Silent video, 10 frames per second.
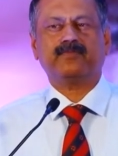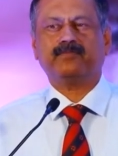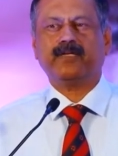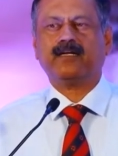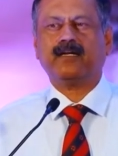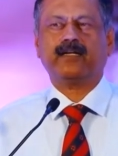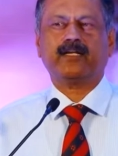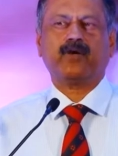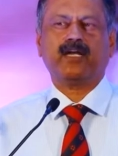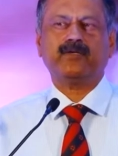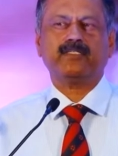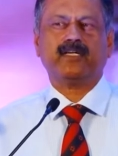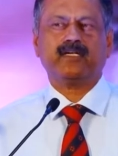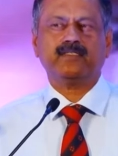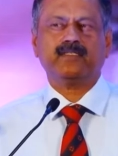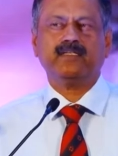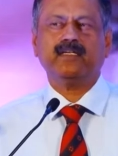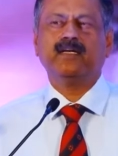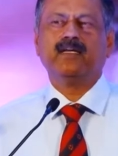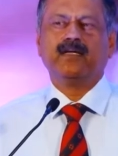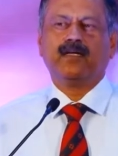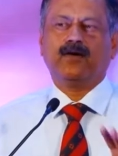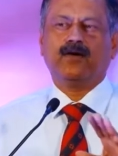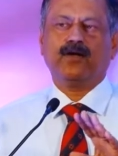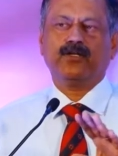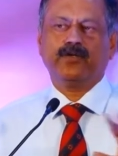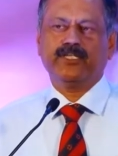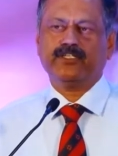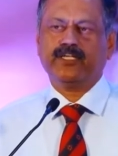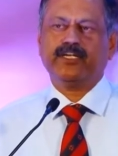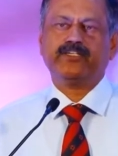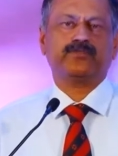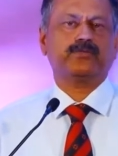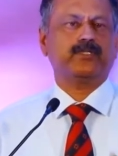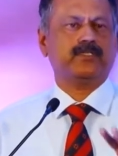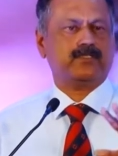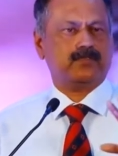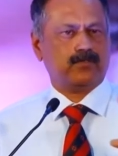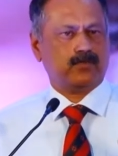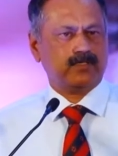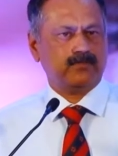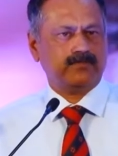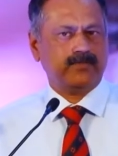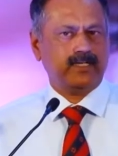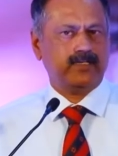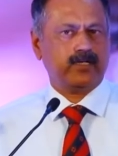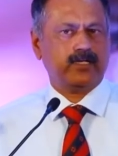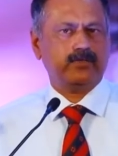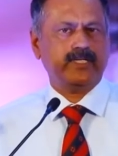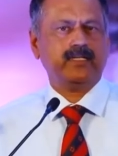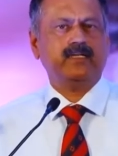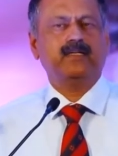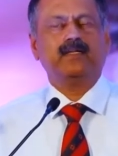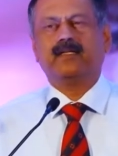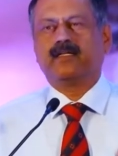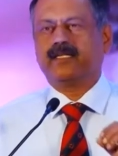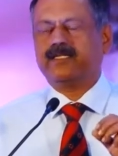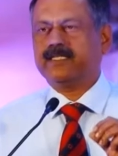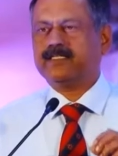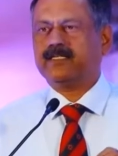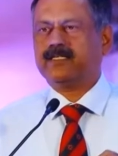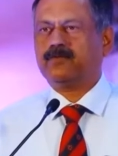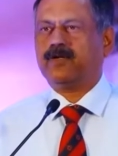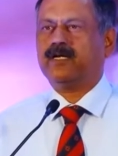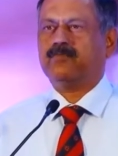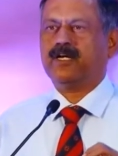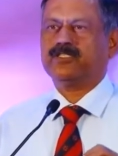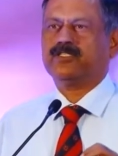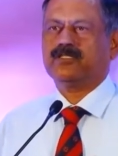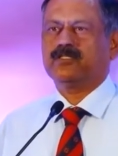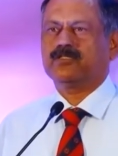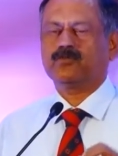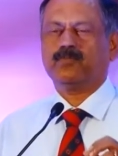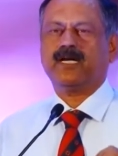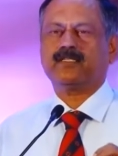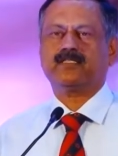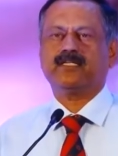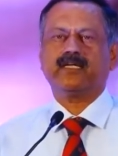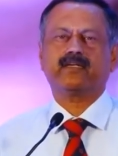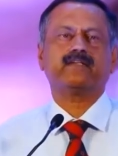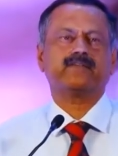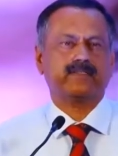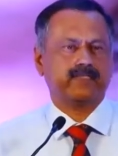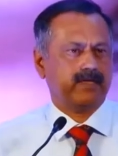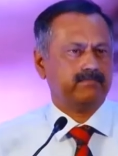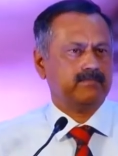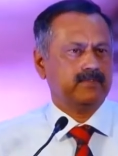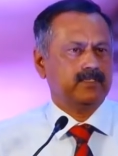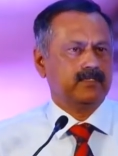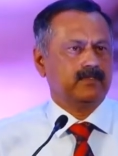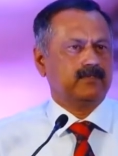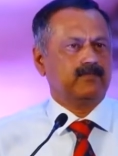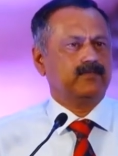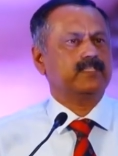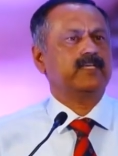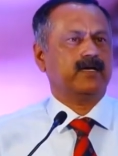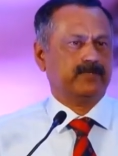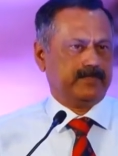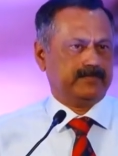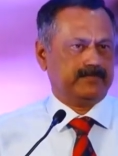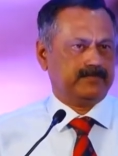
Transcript: mental requirements are concerned, all you engineering students or whatever field you are doing, it doesn't require much to pass the entrance exam for the army.